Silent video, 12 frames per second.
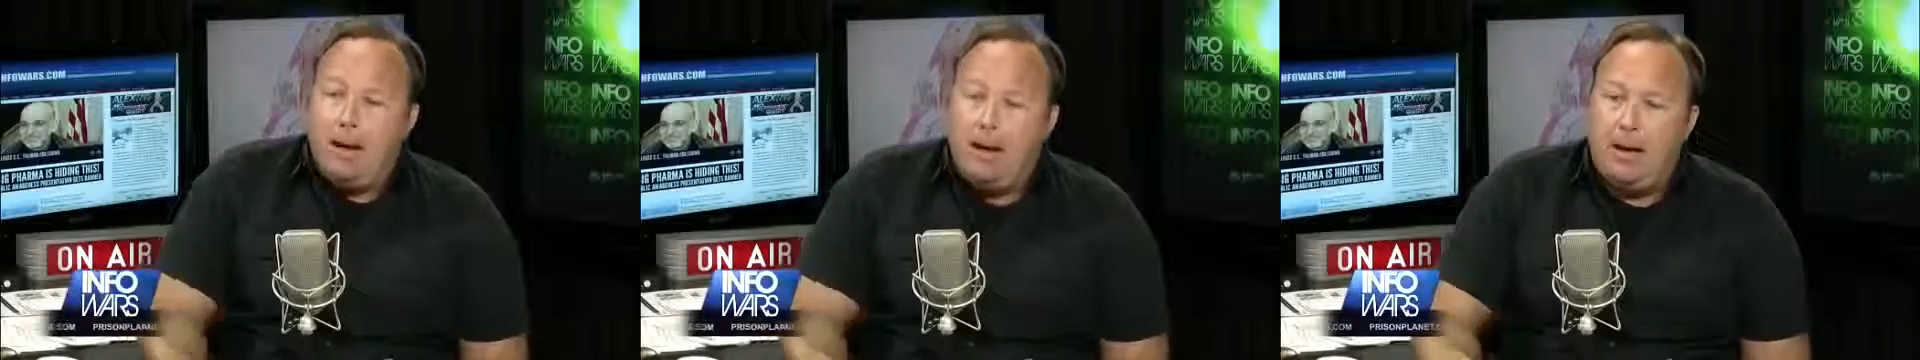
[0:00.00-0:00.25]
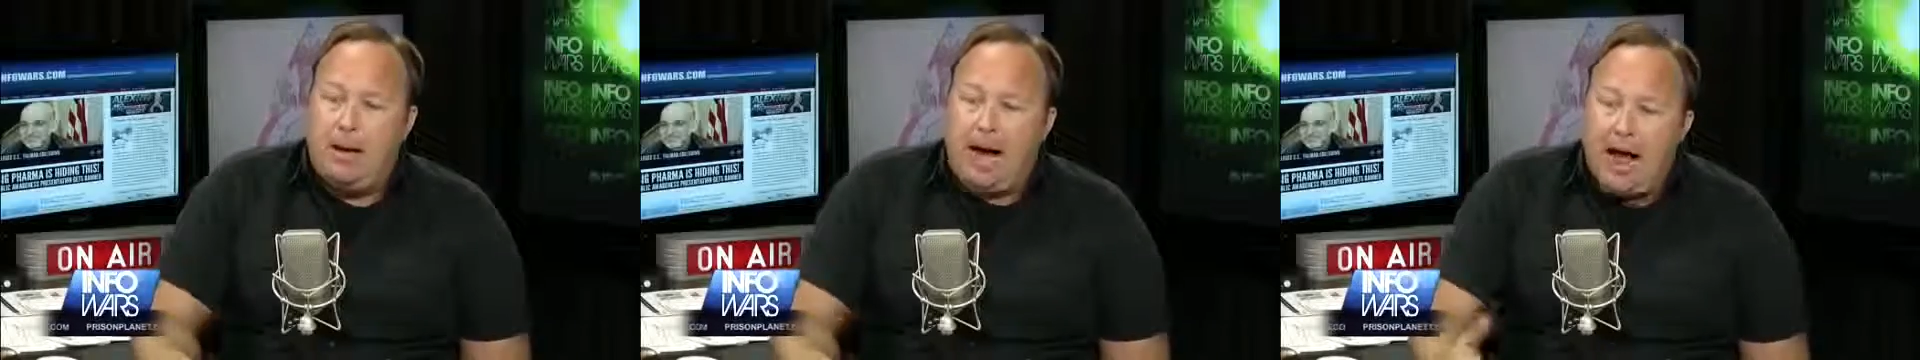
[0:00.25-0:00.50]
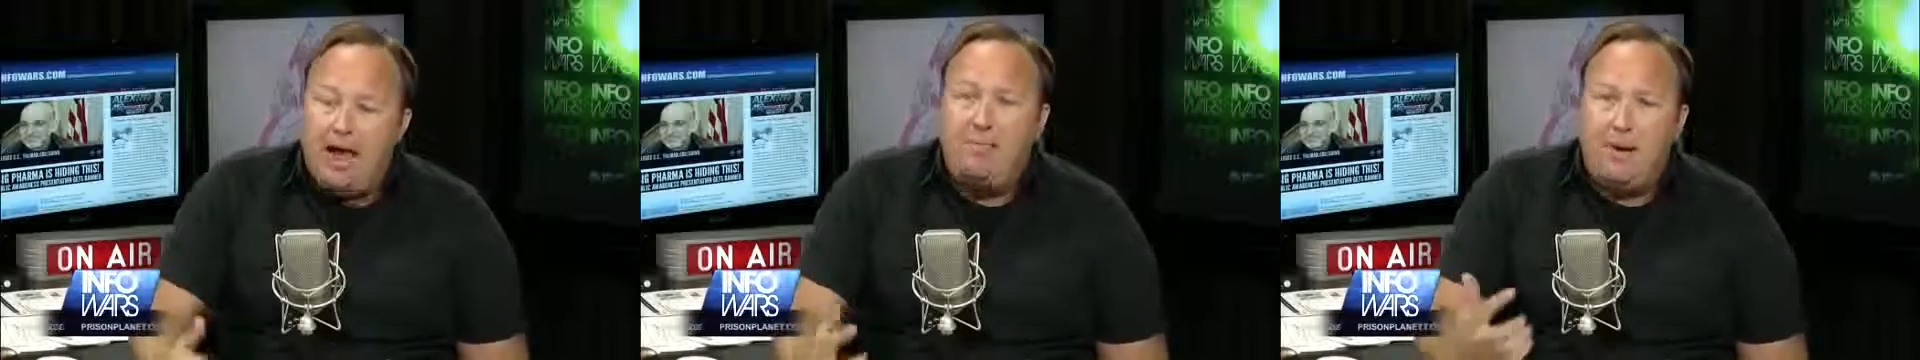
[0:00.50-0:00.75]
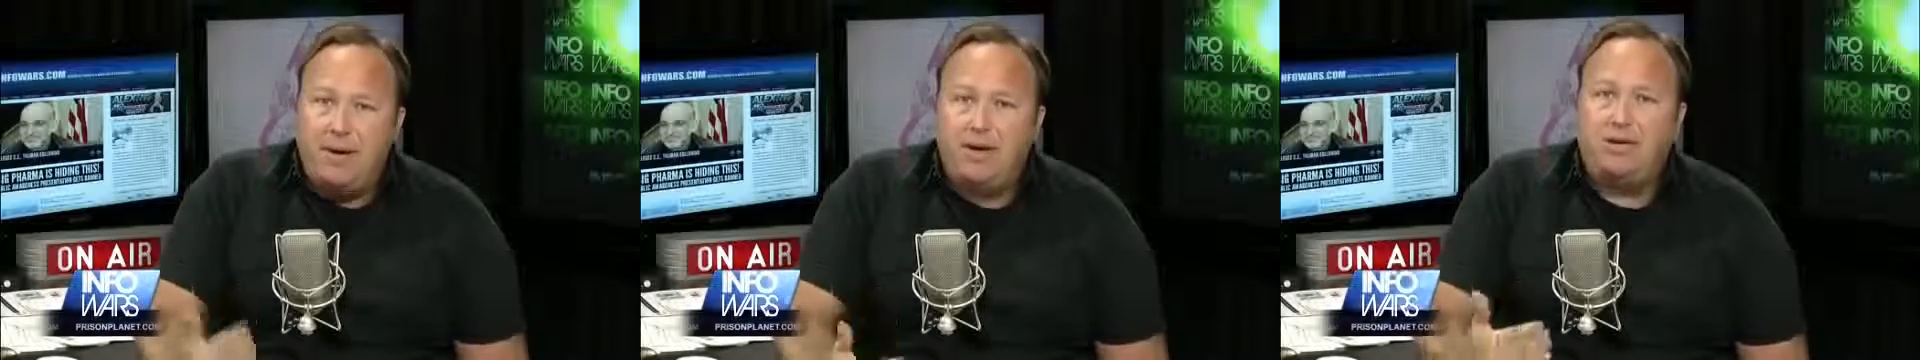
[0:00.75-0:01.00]
I
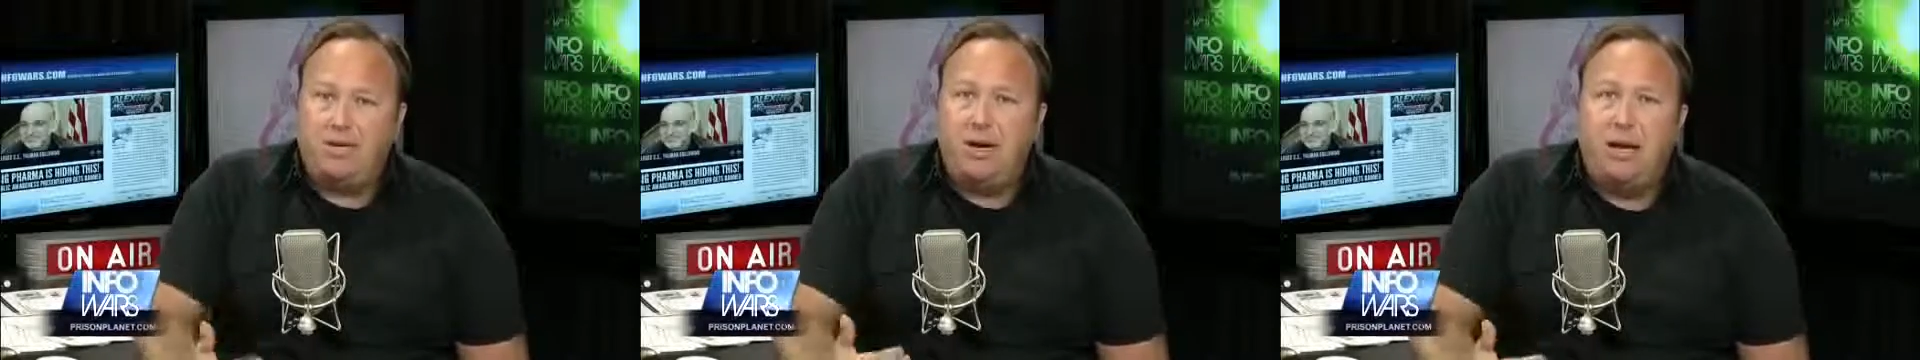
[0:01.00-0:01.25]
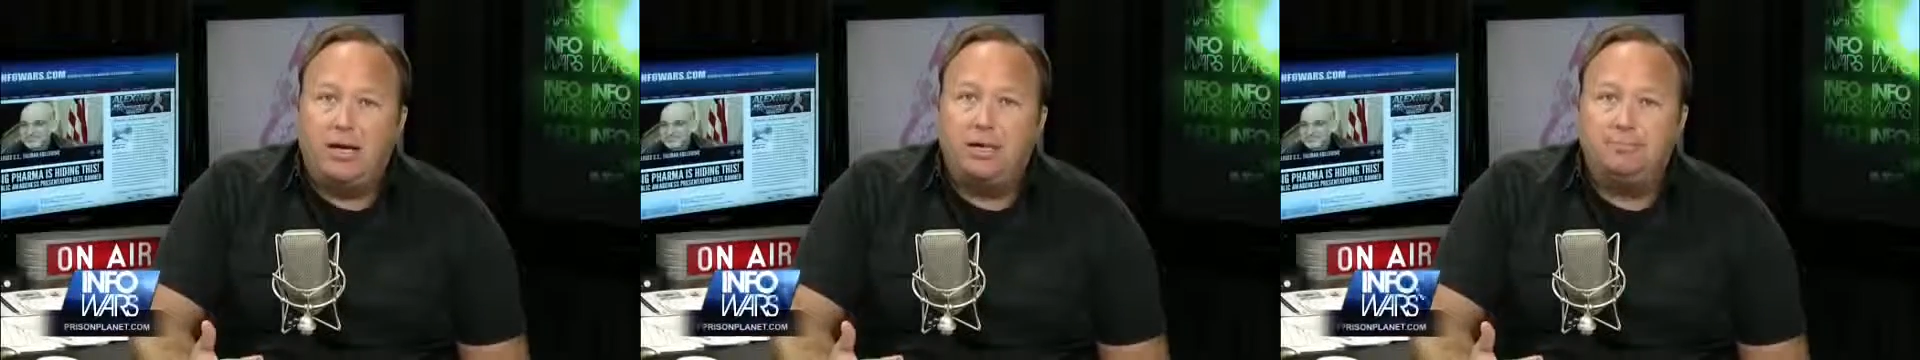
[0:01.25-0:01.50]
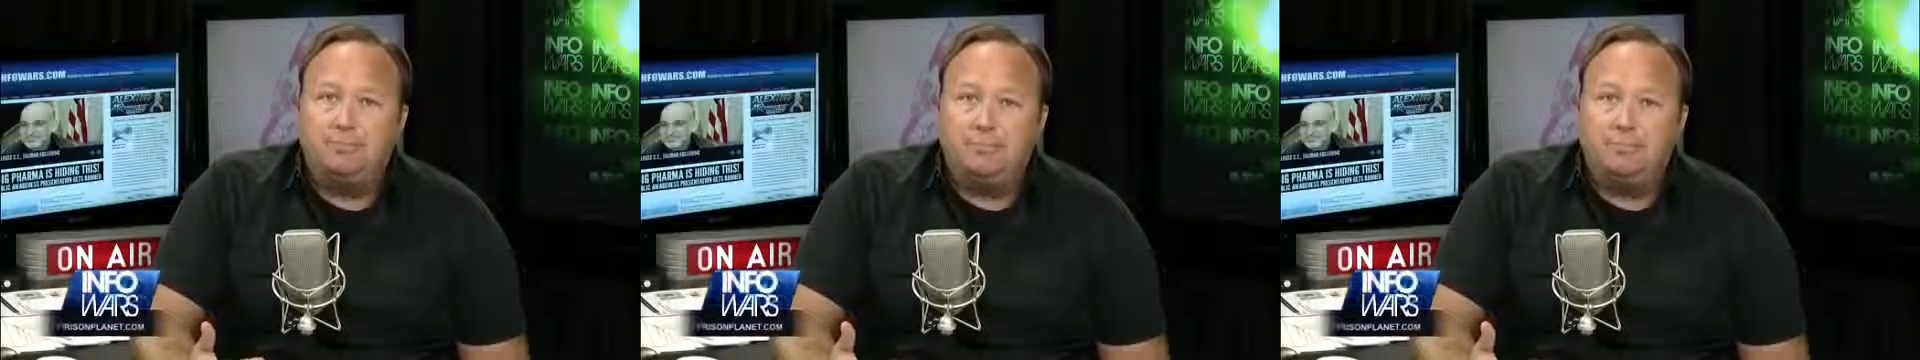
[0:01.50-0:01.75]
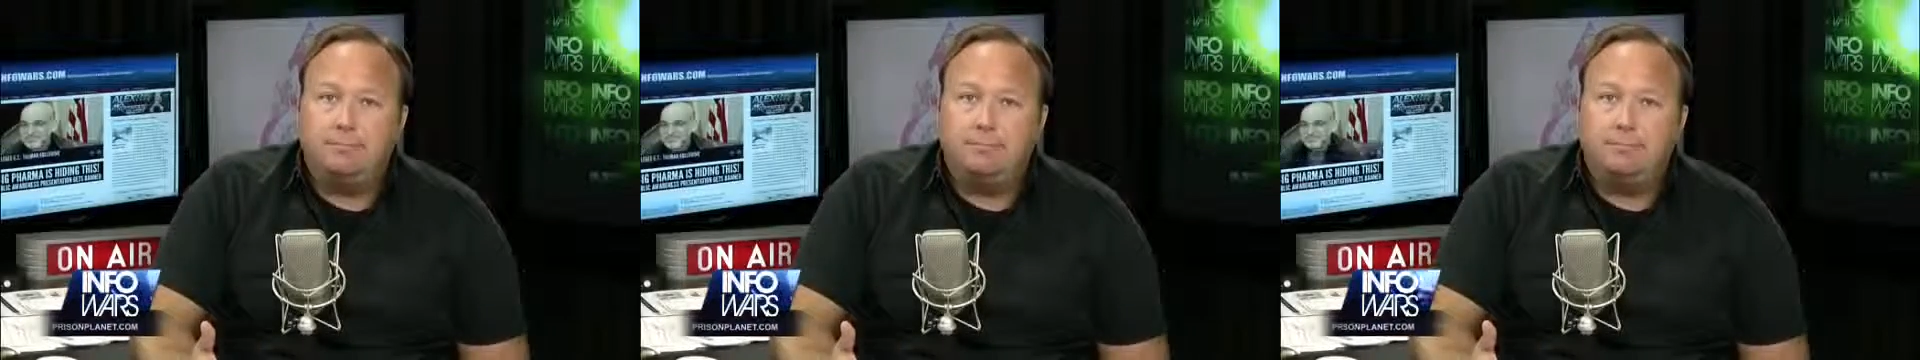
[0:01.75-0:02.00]
have an instinct
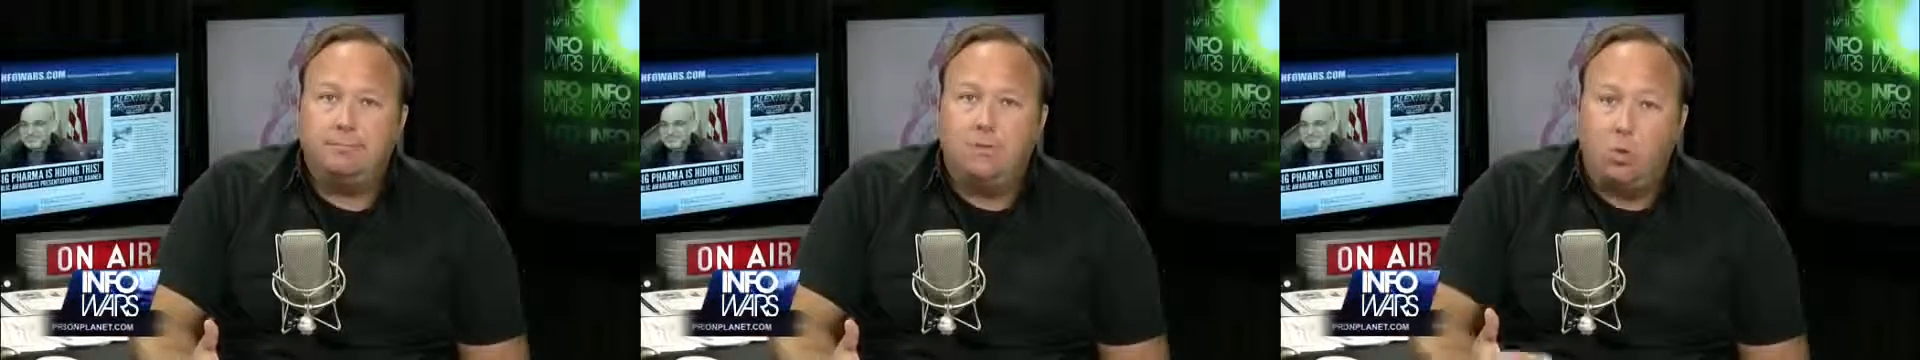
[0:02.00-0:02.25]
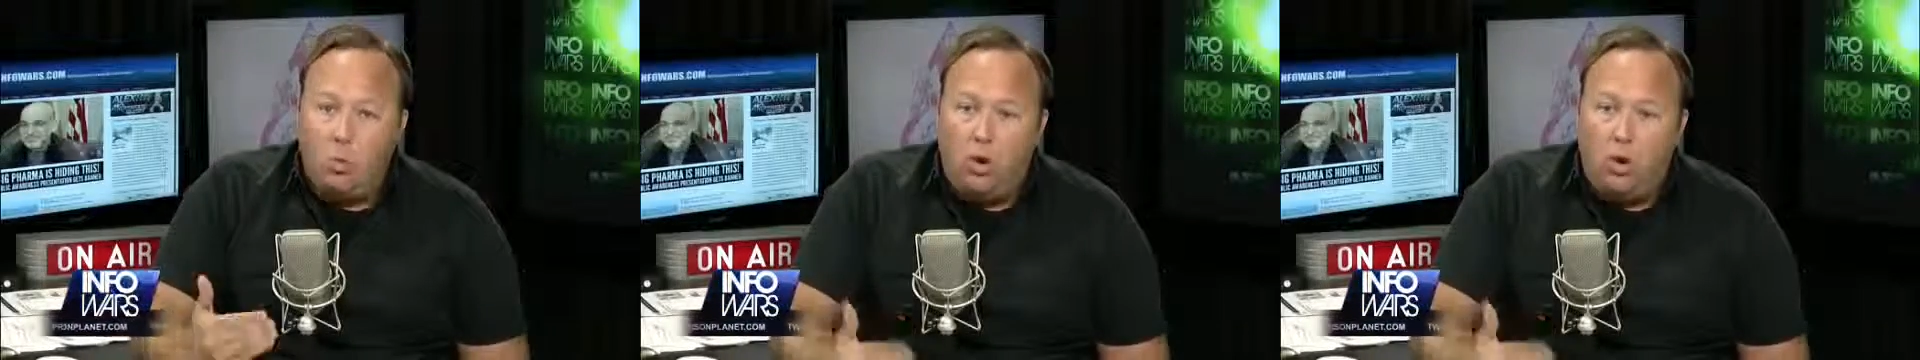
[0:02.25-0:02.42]
to